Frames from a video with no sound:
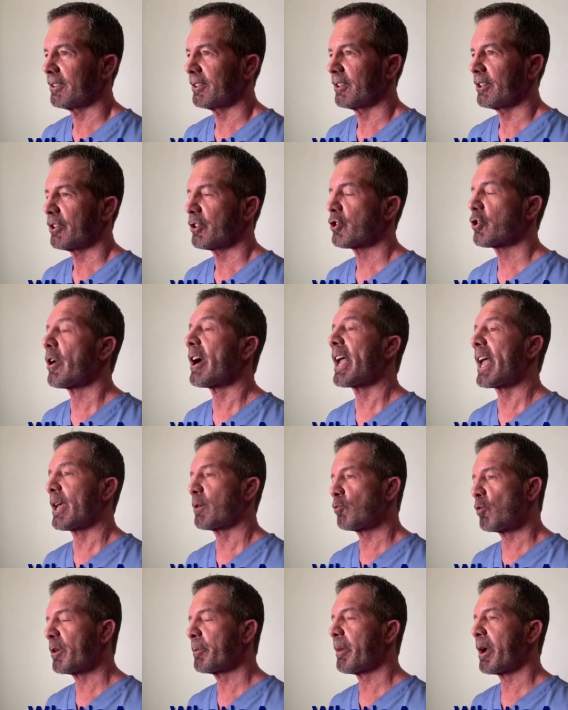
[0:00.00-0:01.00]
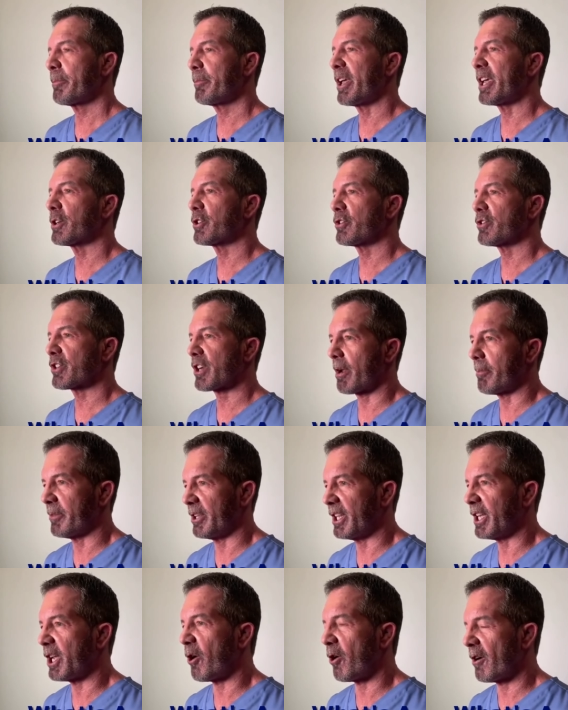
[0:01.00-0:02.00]
So I had one of my patients come
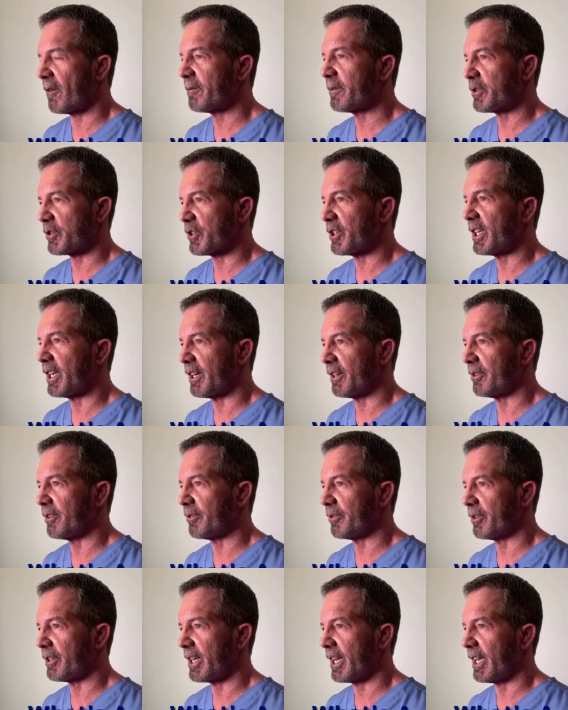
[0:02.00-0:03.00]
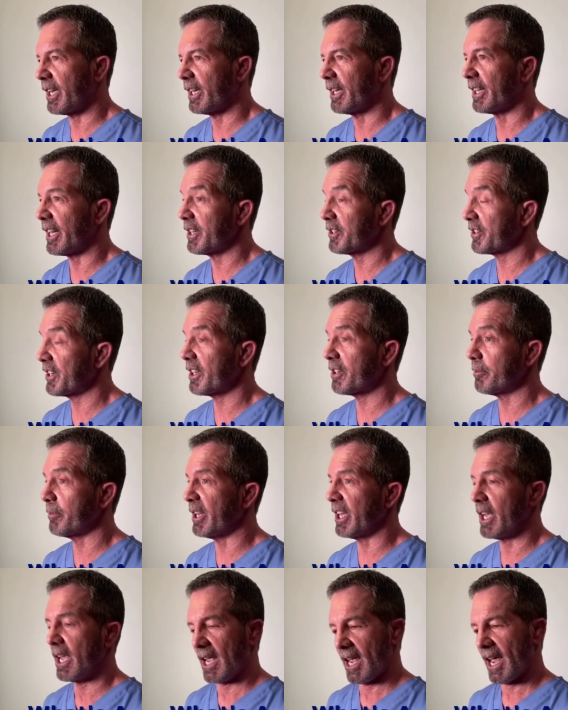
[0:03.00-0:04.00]
in the office the other day and they said to
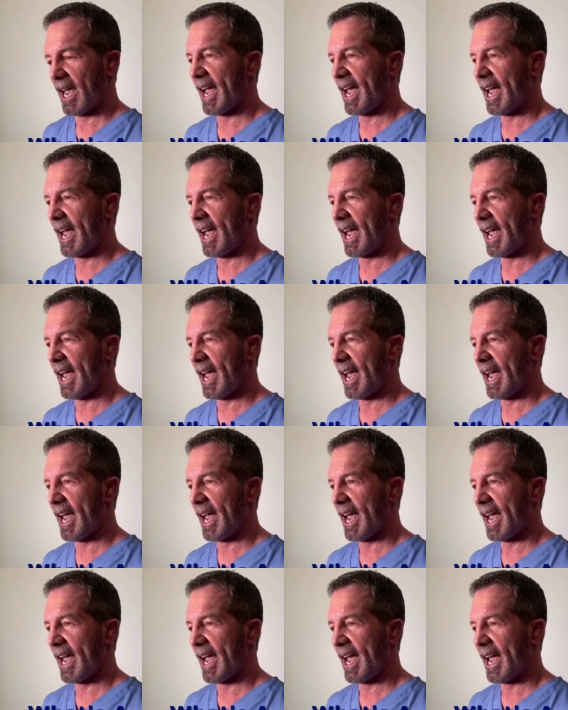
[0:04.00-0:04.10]
me,